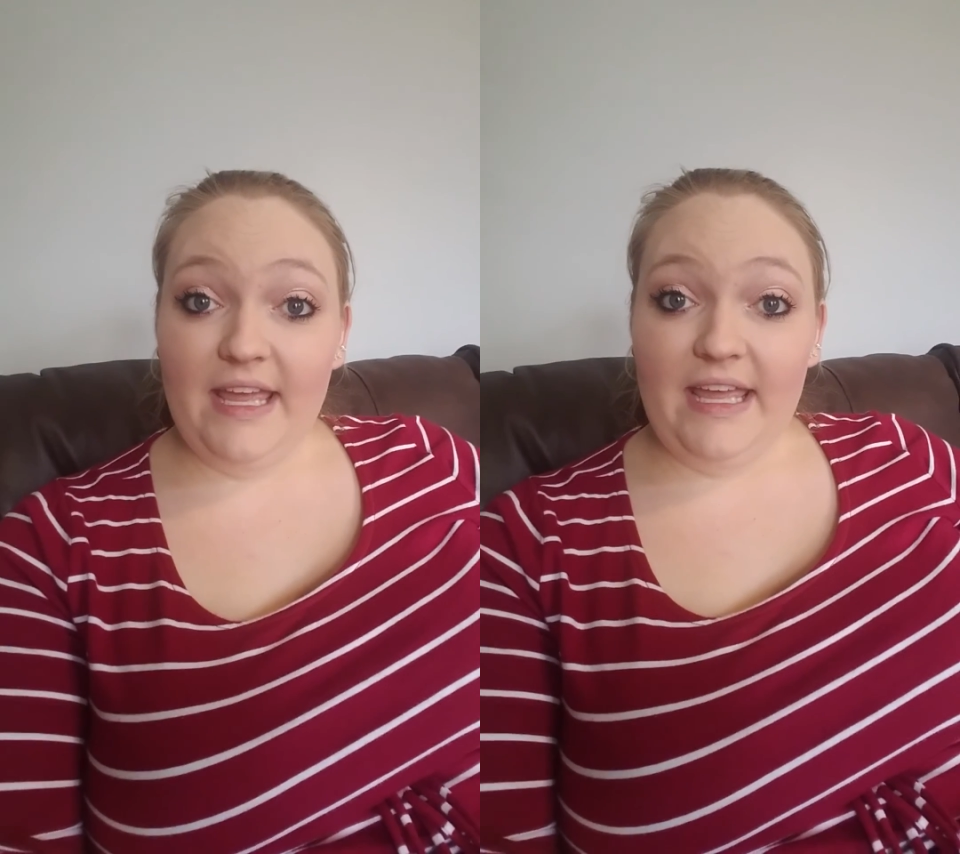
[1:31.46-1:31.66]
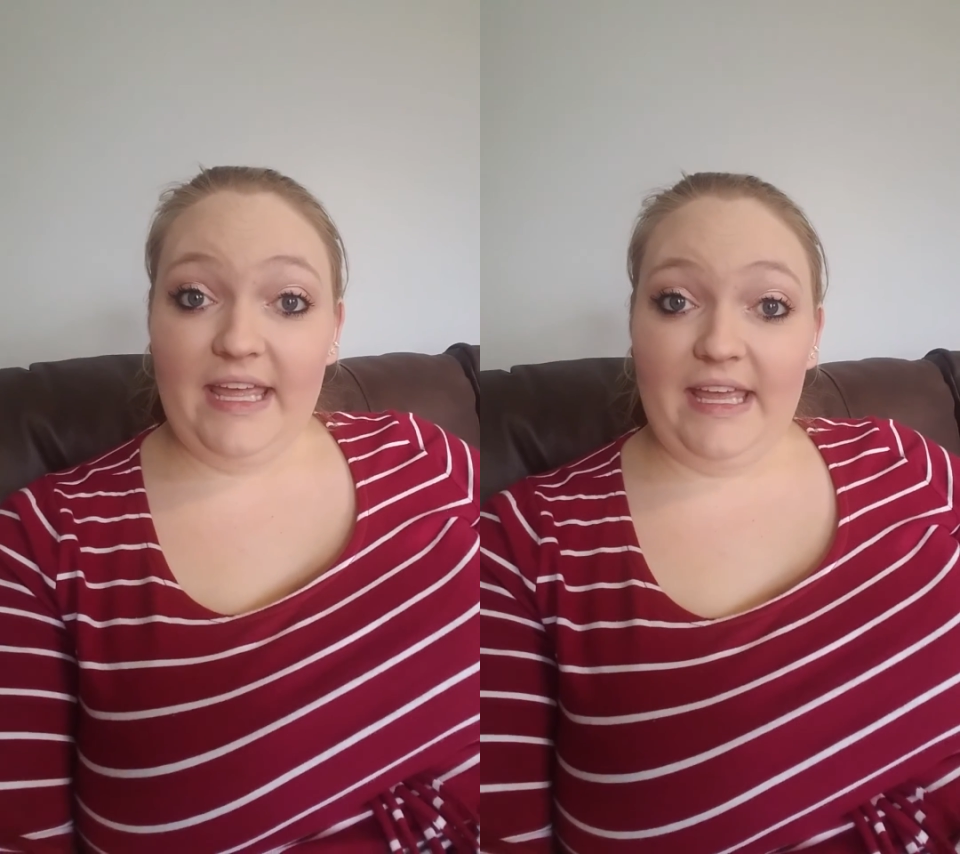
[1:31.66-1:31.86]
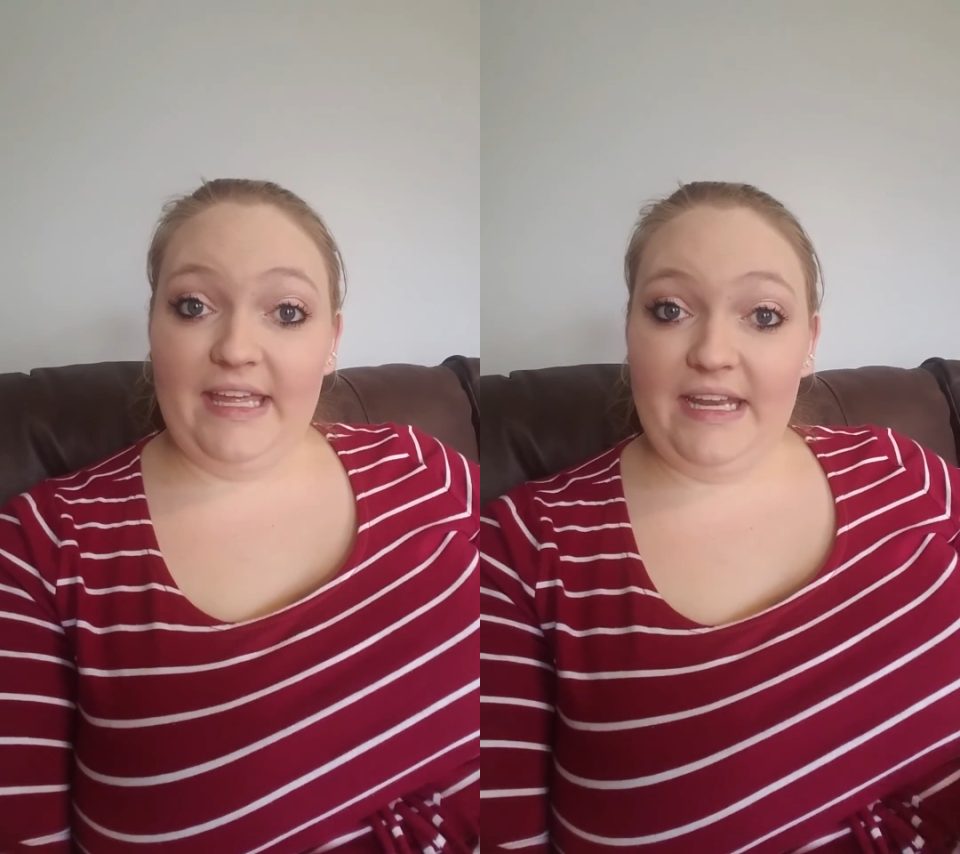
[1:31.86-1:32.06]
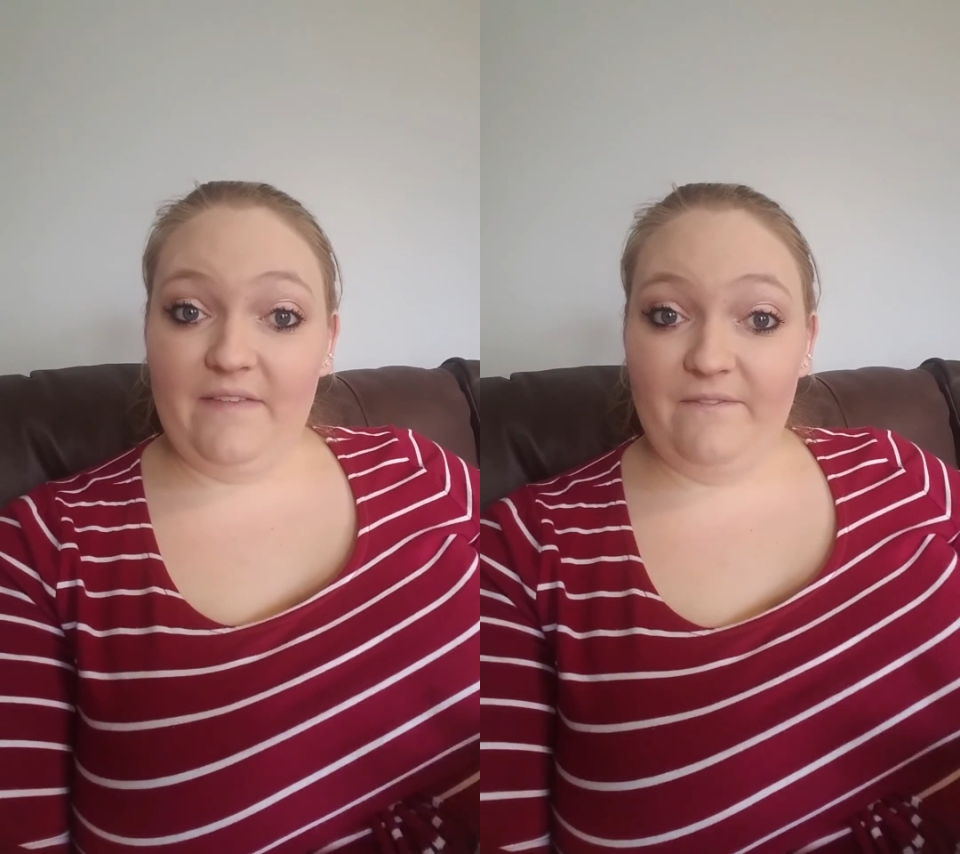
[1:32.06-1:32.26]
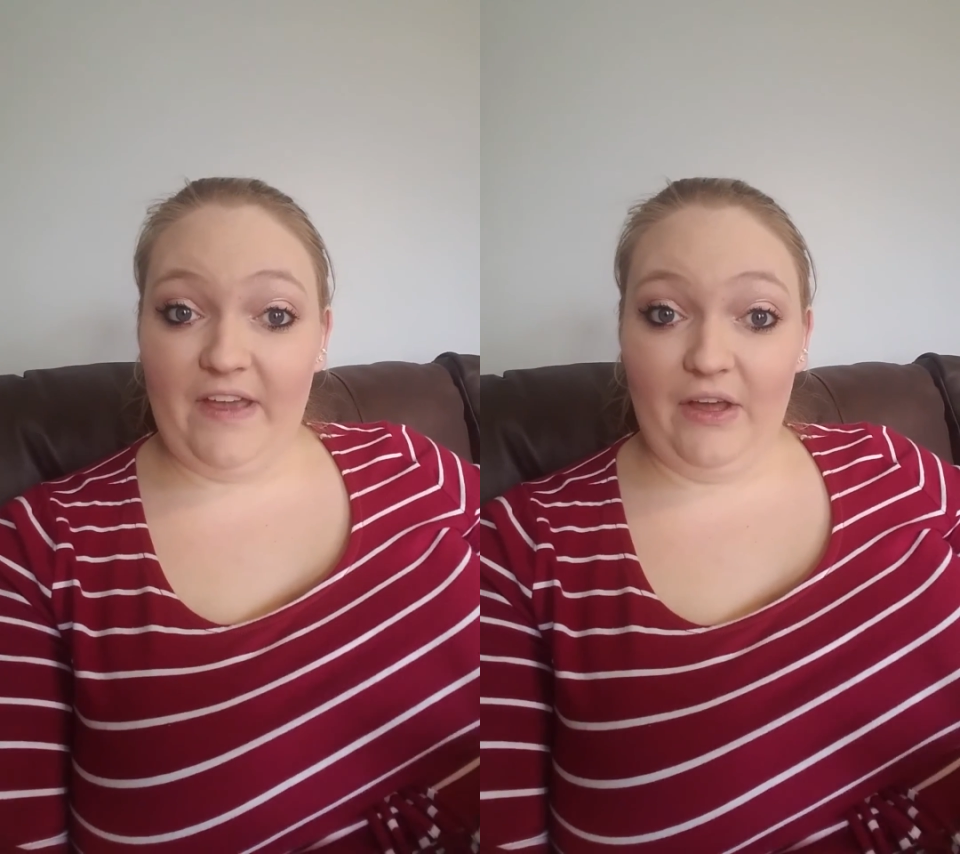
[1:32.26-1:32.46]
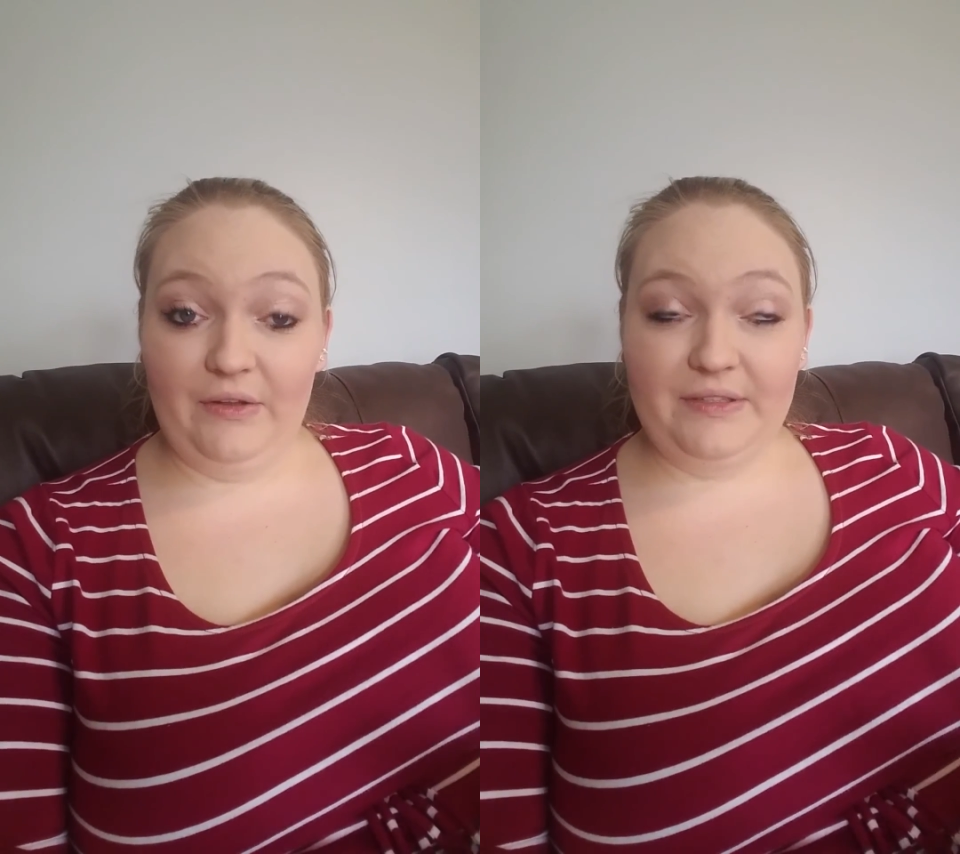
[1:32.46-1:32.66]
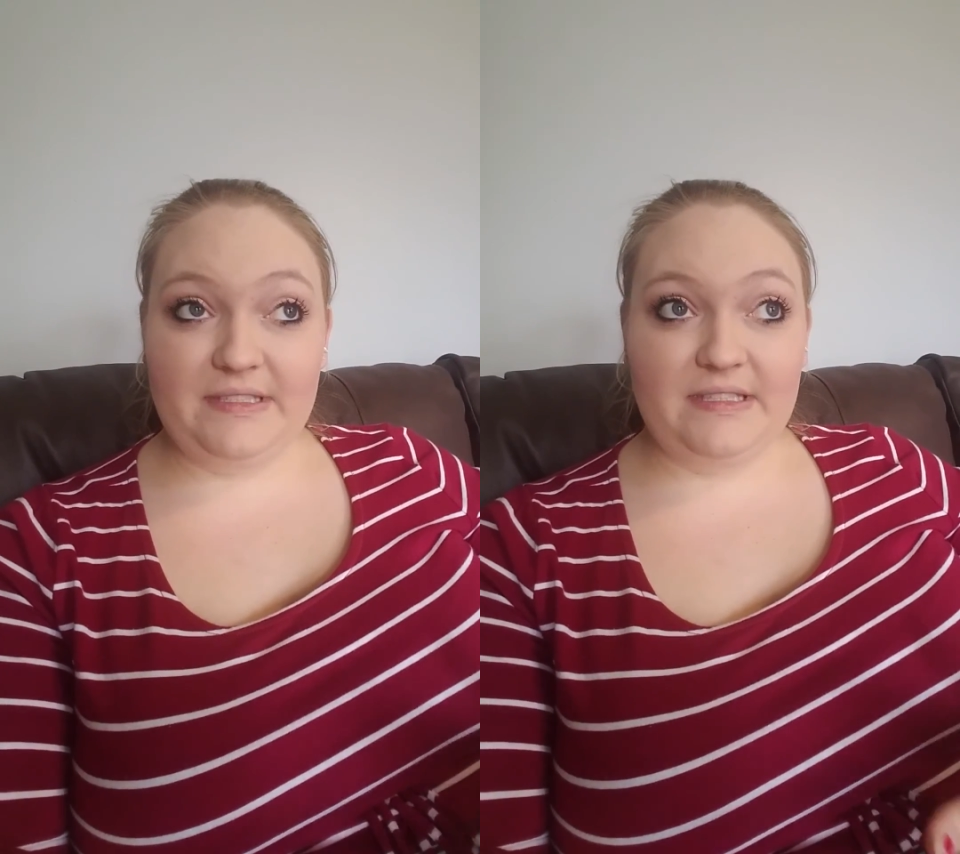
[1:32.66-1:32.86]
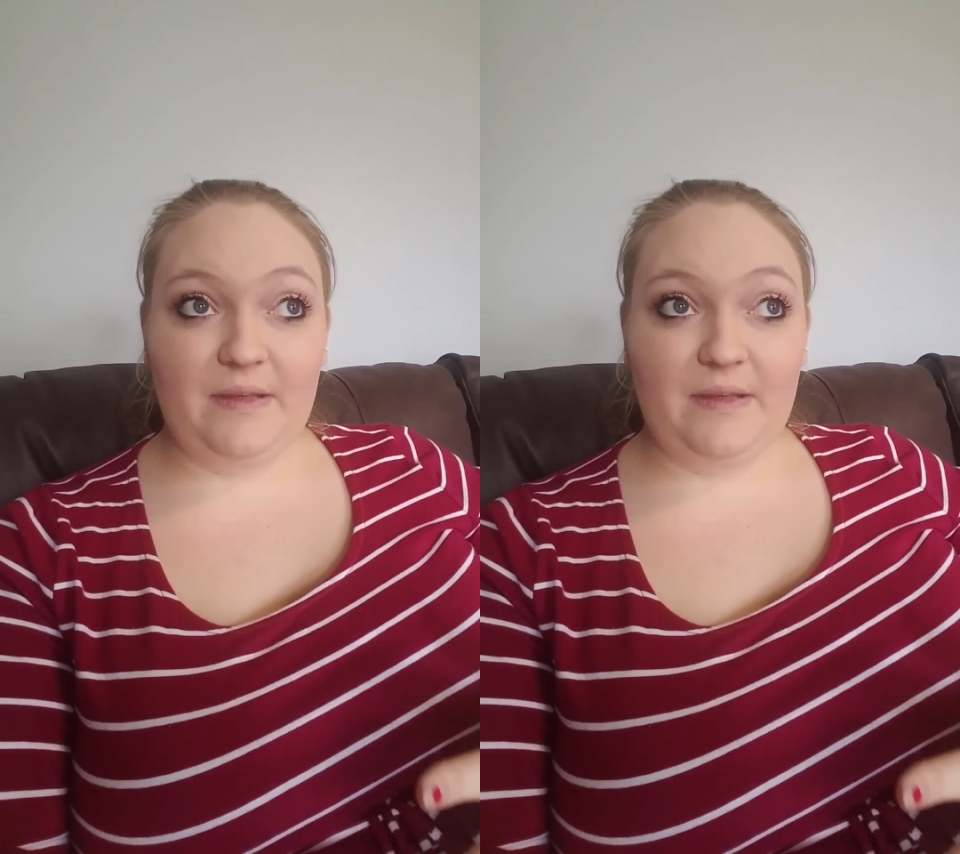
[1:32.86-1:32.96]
and it felt,